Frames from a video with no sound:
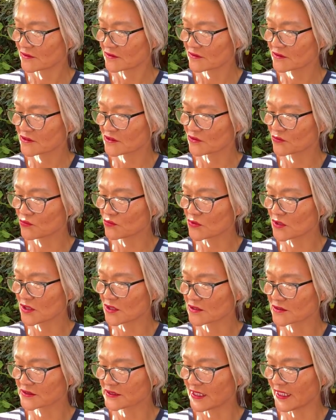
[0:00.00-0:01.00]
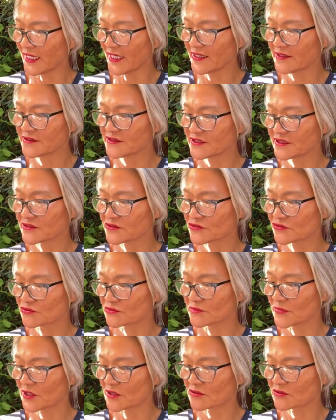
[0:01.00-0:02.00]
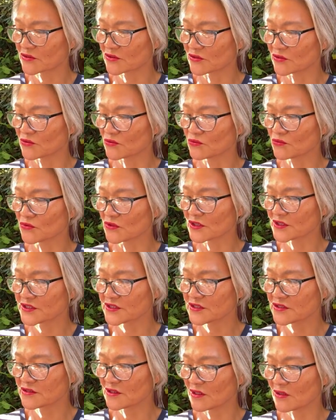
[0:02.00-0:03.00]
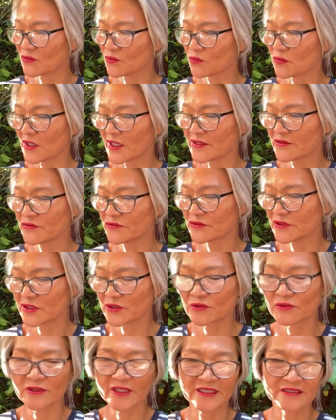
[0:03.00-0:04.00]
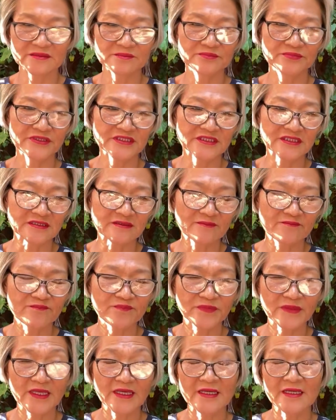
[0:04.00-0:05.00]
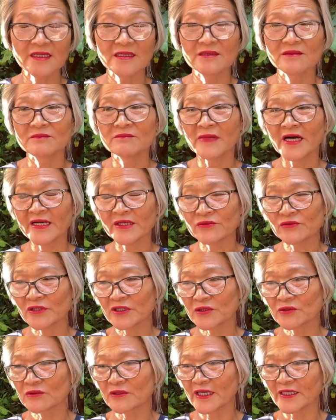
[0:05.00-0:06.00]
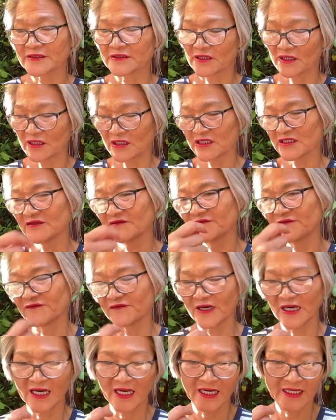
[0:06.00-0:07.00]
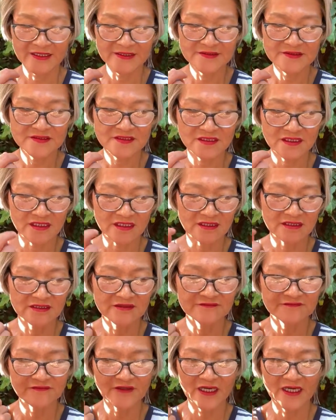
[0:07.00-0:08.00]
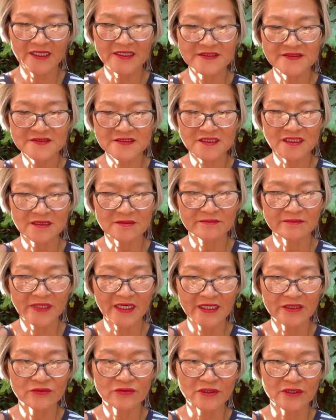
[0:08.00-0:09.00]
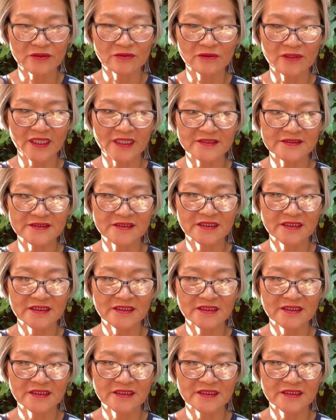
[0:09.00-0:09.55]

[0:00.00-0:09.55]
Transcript: the world ended tomorrow, what your one regret be? My regret, if I say my regret,